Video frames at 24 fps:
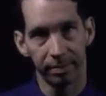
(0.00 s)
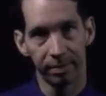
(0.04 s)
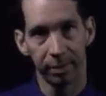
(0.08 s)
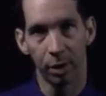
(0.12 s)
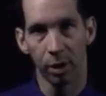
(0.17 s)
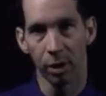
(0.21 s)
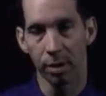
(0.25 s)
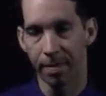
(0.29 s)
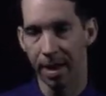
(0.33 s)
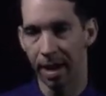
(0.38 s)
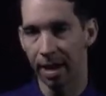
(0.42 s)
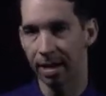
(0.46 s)
a
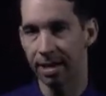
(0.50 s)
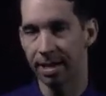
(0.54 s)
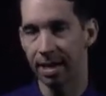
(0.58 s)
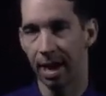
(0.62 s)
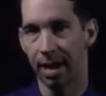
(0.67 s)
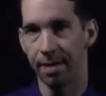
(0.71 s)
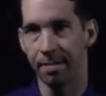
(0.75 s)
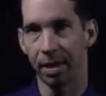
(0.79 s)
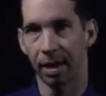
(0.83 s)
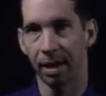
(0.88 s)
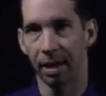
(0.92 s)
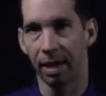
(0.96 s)
good amount of
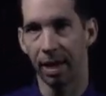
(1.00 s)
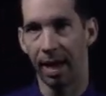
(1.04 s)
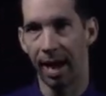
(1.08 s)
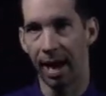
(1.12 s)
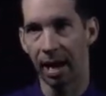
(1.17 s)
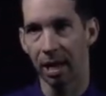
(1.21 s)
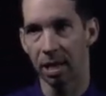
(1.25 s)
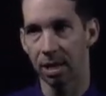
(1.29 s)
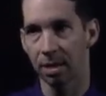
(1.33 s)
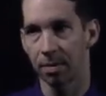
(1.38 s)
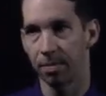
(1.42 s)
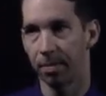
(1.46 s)
time in
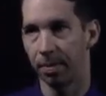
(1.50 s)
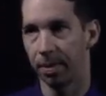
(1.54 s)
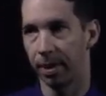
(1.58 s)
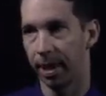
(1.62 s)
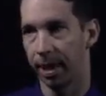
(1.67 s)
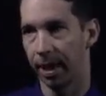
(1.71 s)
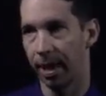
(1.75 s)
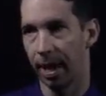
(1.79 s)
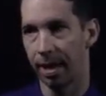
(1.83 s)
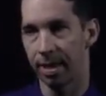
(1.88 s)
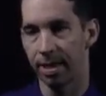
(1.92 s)
class, but